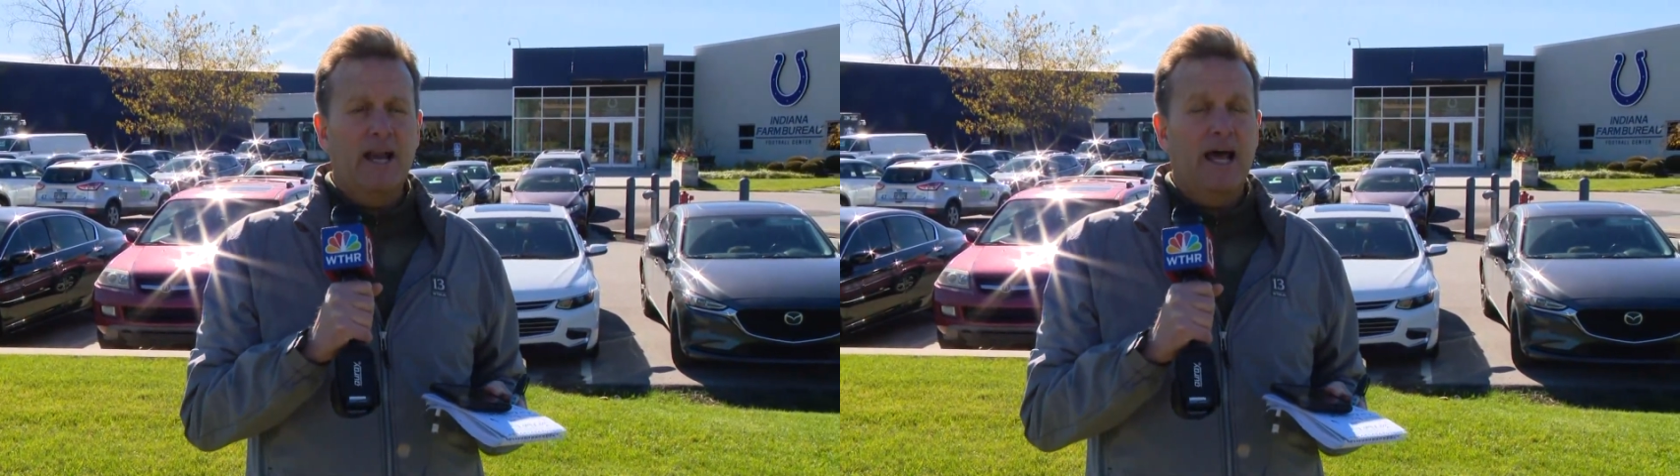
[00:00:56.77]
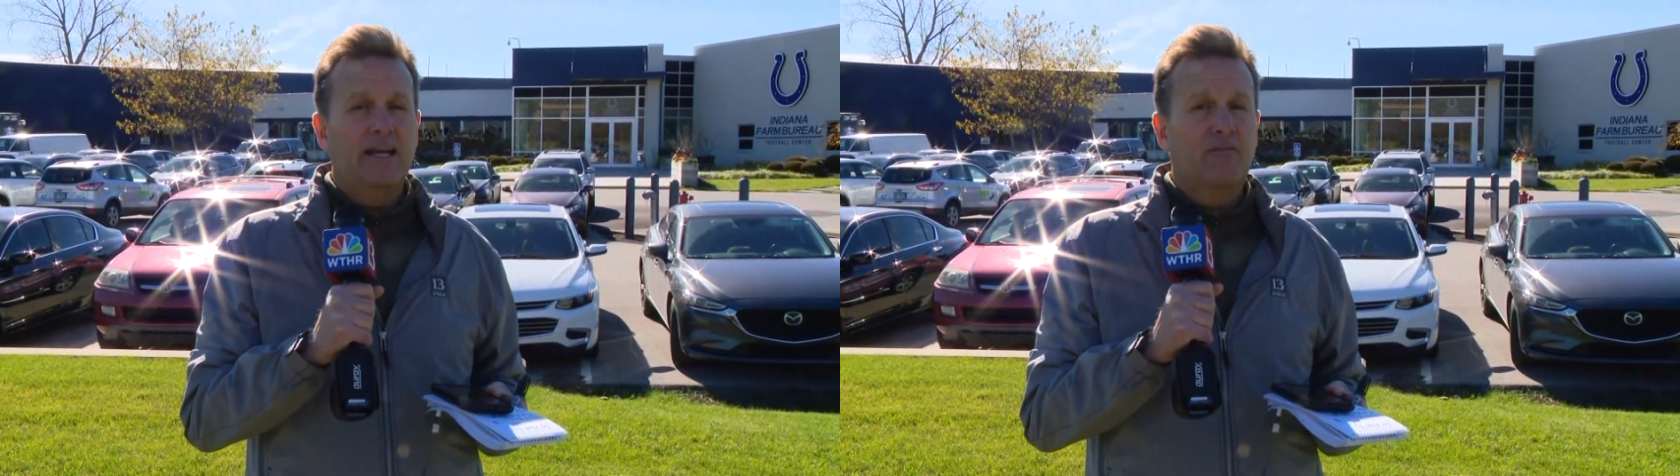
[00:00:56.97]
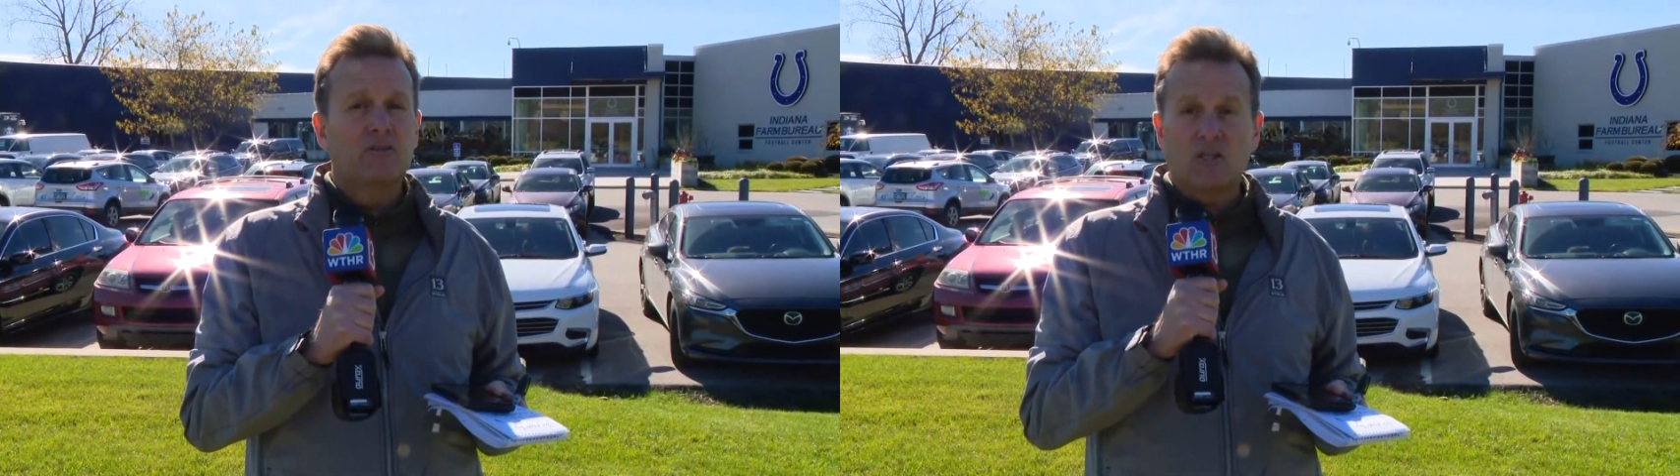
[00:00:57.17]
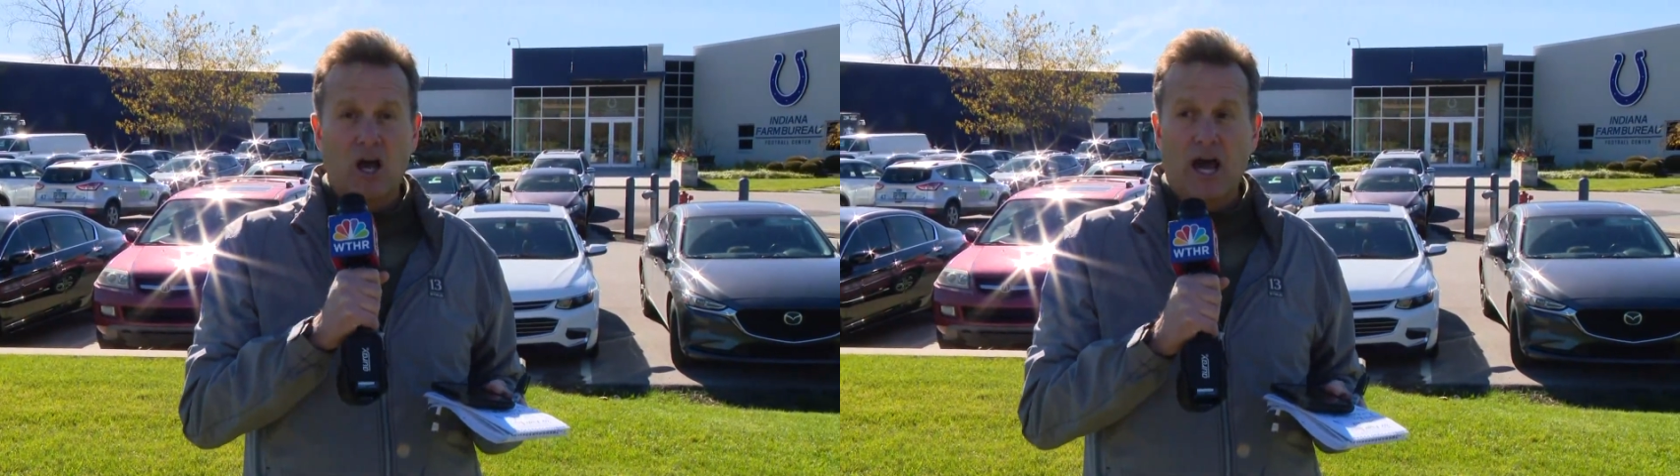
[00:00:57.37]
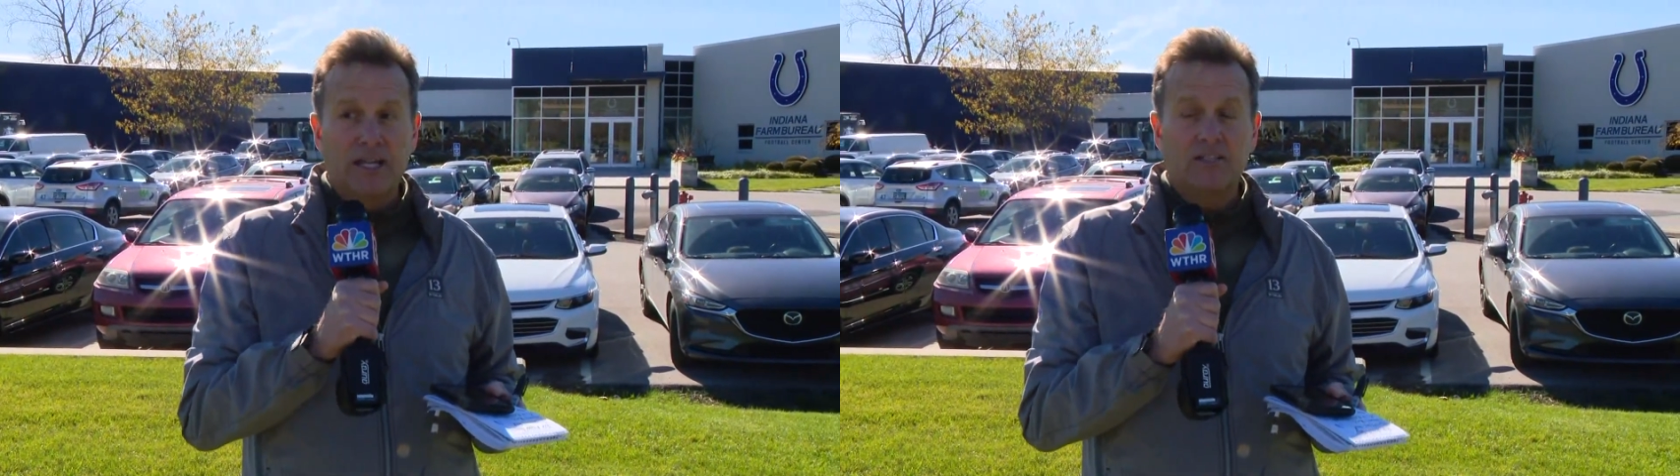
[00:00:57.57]
I never
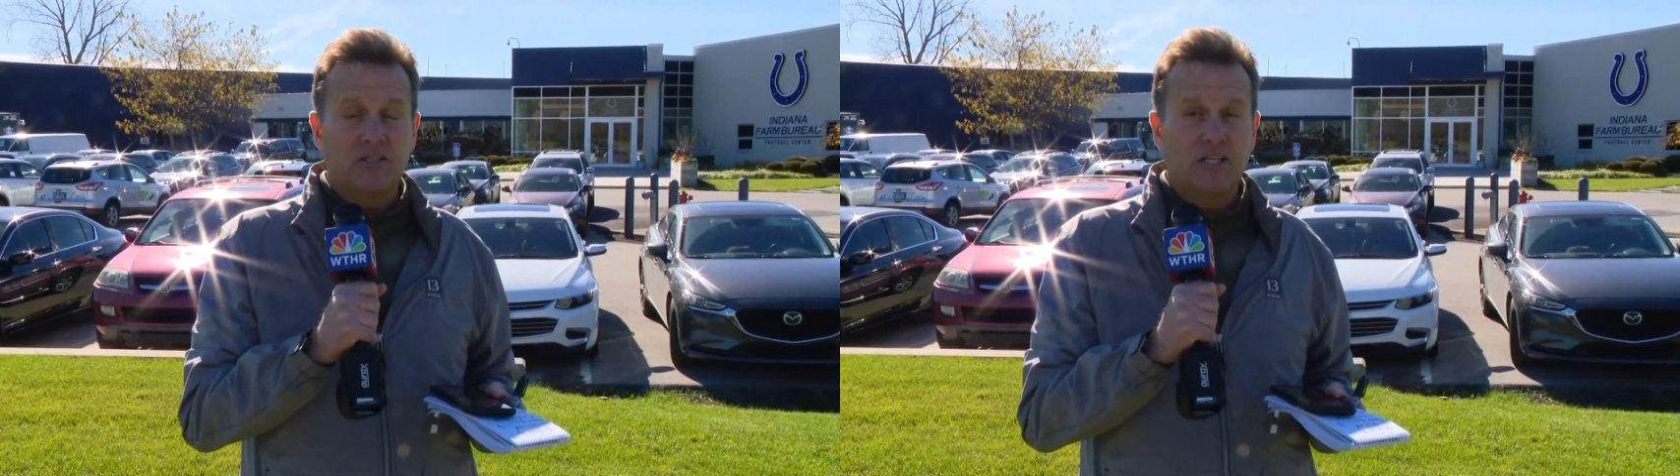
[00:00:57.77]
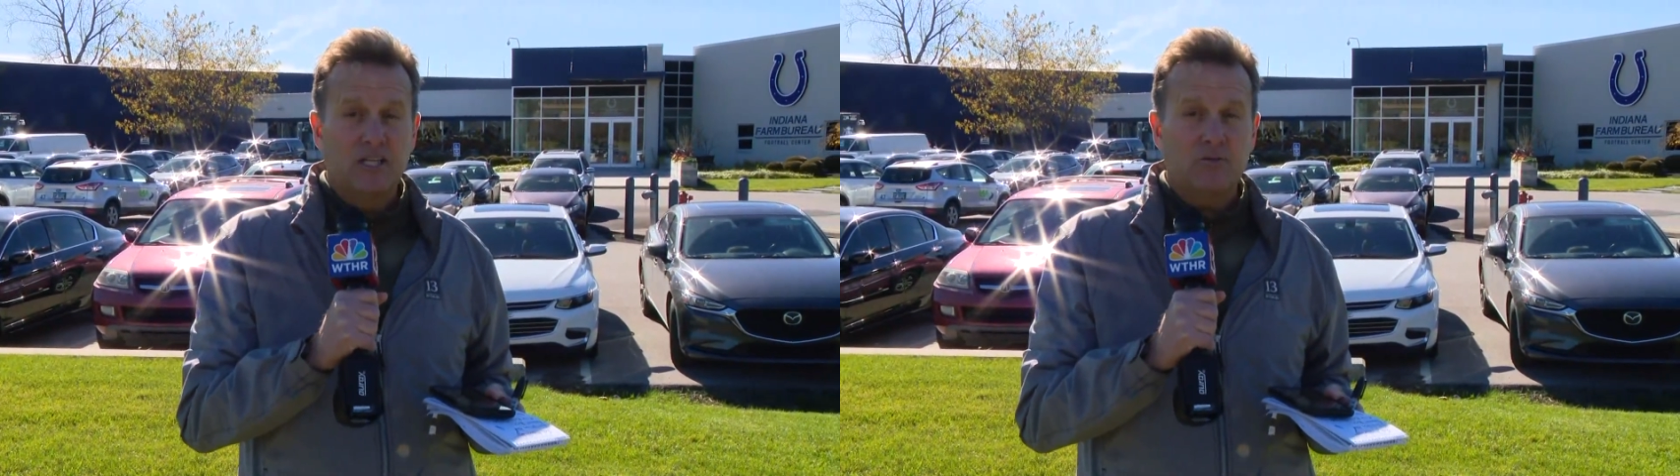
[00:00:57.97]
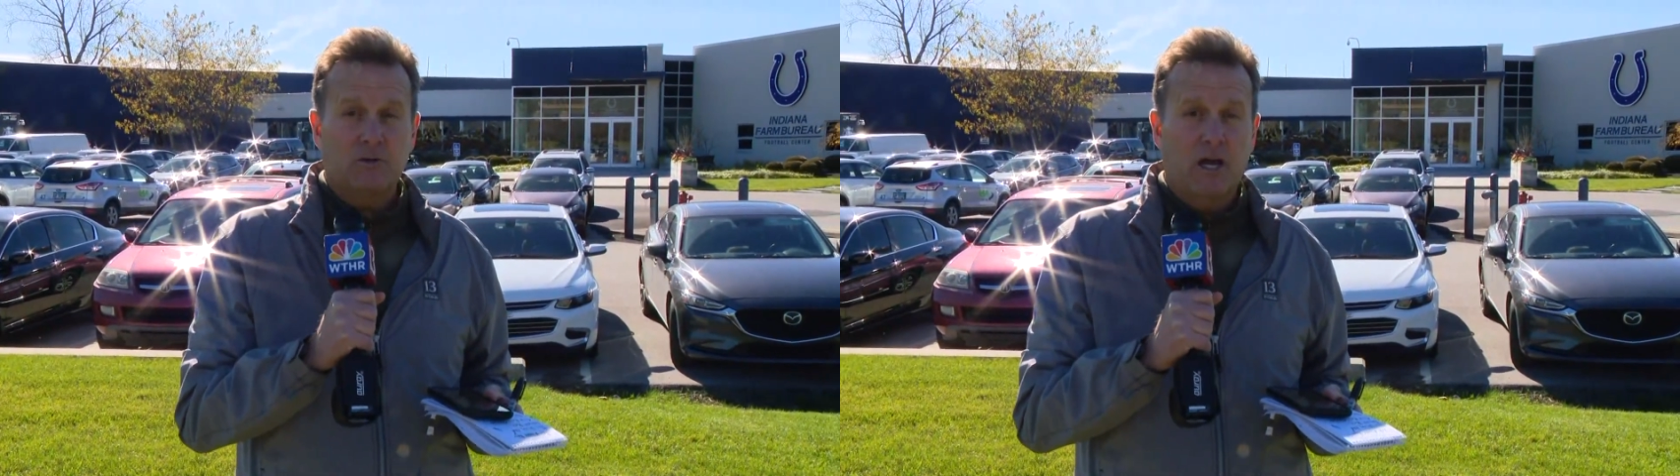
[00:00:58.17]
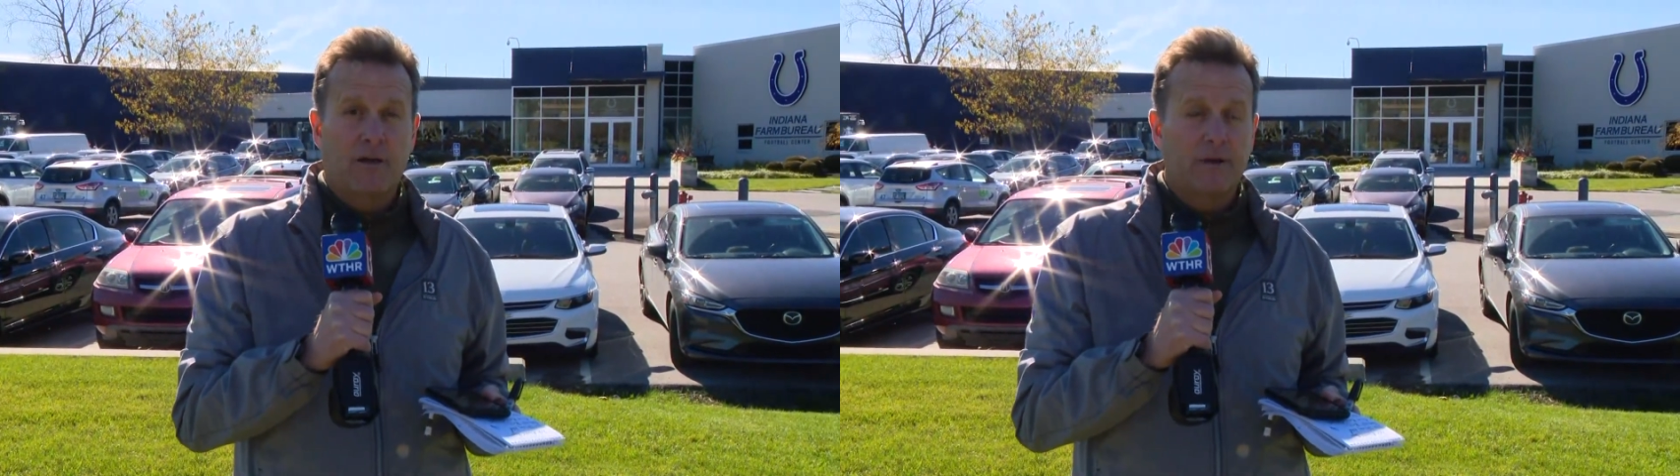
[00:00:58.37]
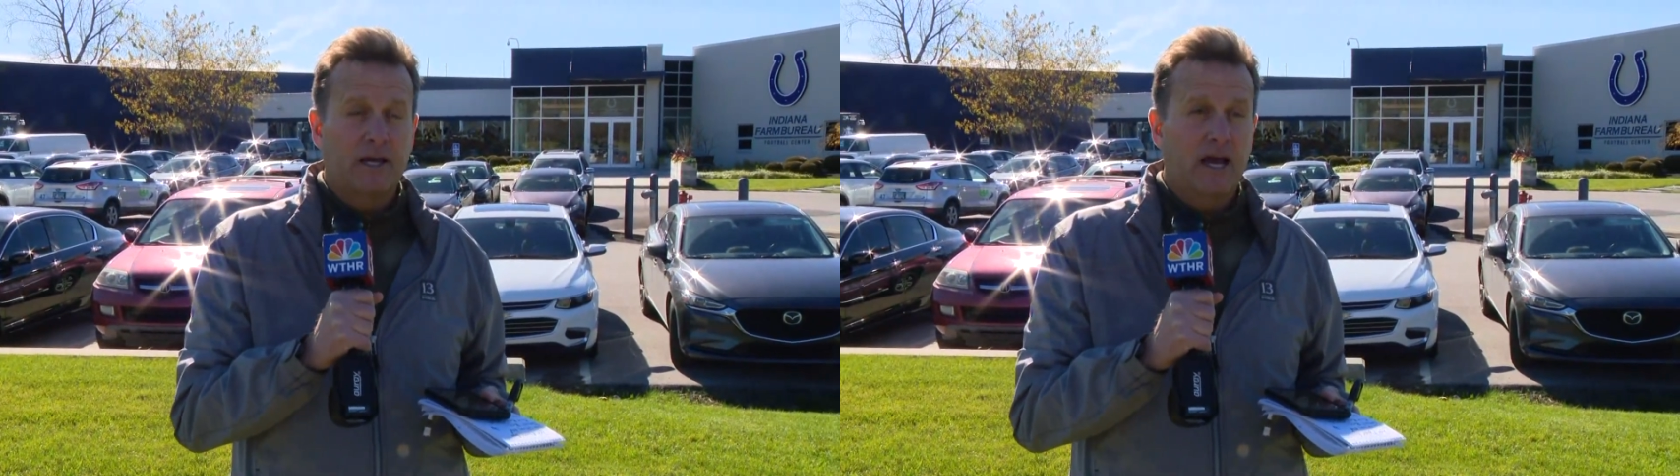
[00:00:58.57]
saw, I didn't see this one coming.